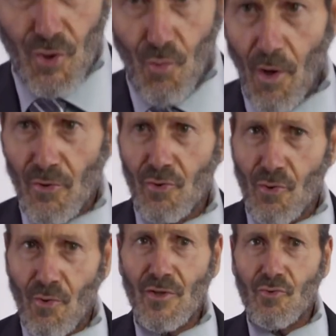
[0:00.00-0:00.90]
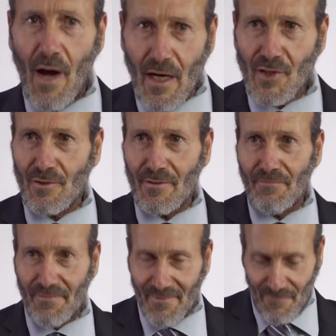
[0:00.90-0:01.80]
want to go into action.
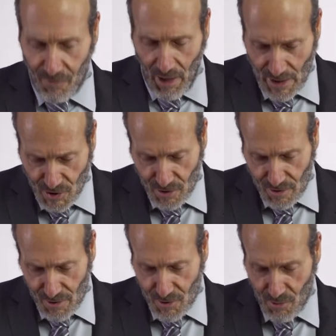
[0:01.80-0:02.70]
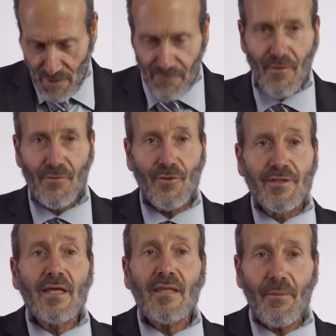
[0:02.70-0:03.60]
For action, you have the
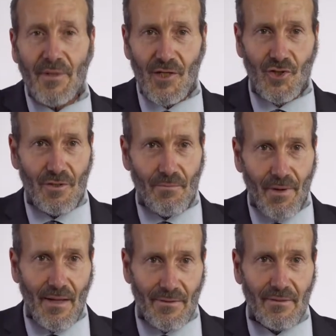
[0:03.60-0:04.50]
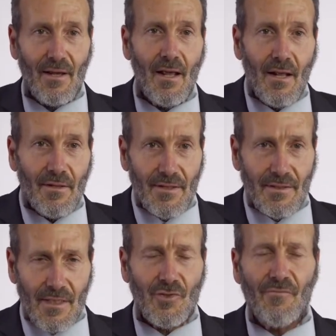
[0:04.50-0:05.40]
determination blend. This
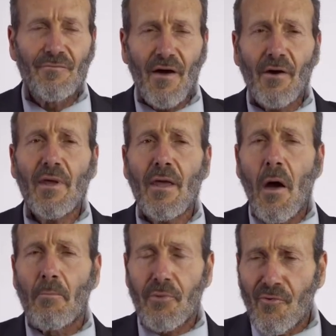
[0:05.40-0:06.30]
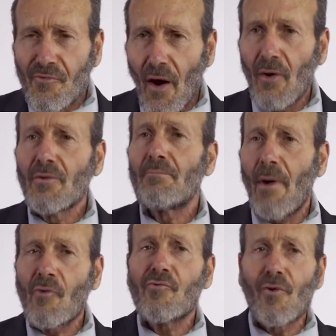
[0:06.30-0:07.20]
is a very profound,
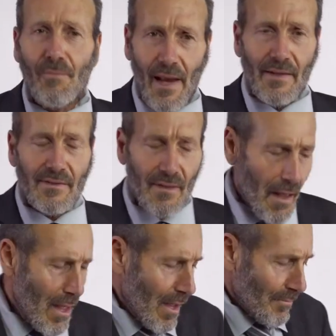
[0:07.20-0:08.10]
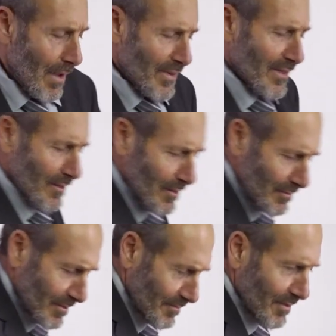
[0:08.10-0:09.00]
powerful blend. Maybe
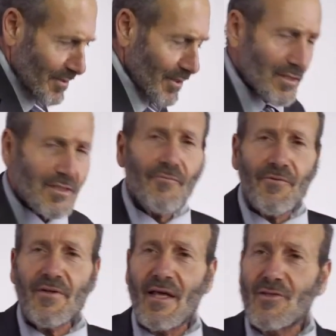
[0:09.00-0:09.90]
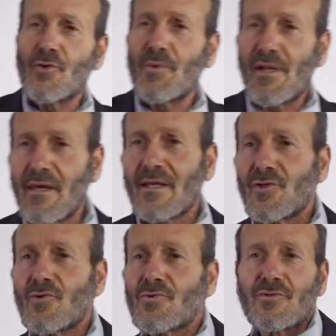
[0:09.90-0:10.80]
not something that you will
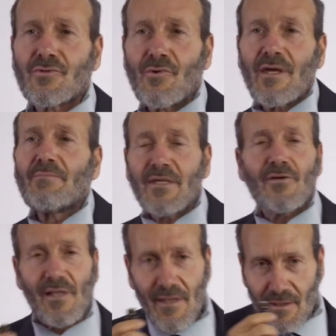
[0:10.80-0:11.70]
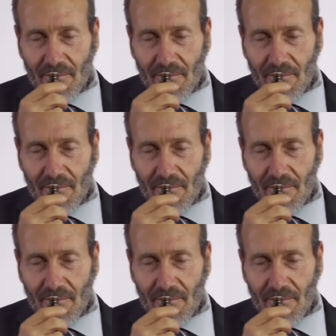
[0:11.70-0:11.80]
get used to immediately,